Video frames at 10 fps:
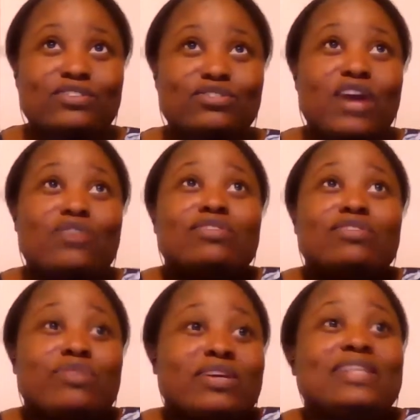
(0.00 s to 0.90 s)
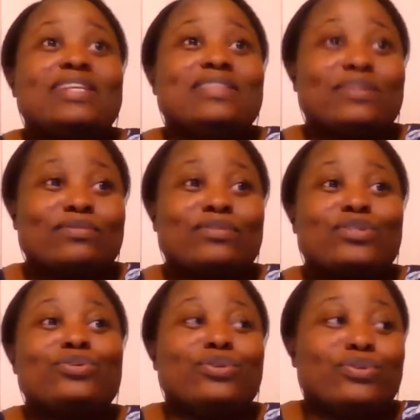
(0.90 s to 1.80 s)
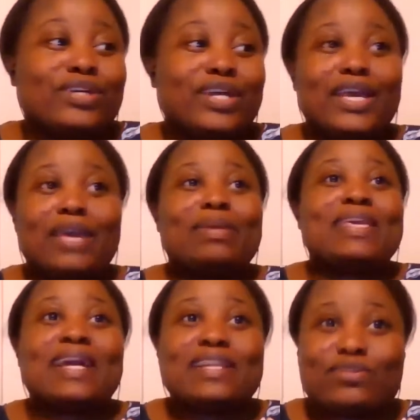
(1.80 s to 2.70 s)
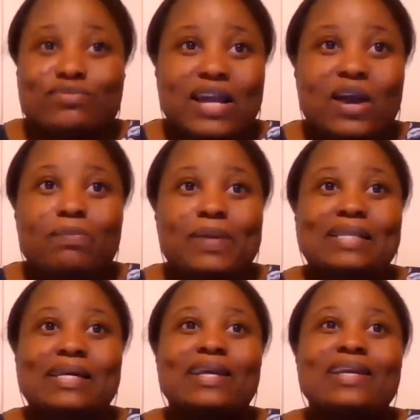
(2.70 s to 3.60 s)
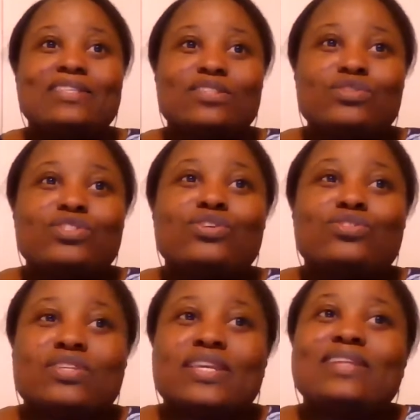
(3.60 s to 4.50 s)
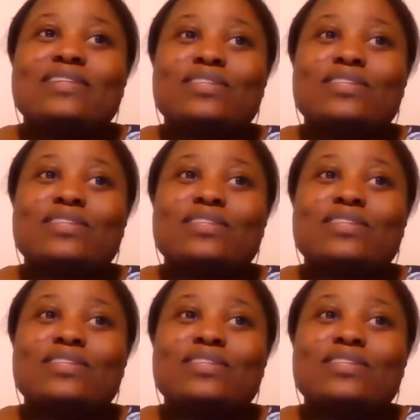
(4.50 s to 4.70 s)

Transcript: So I could have quickly, Googled a mechanic around, but it's always good to get,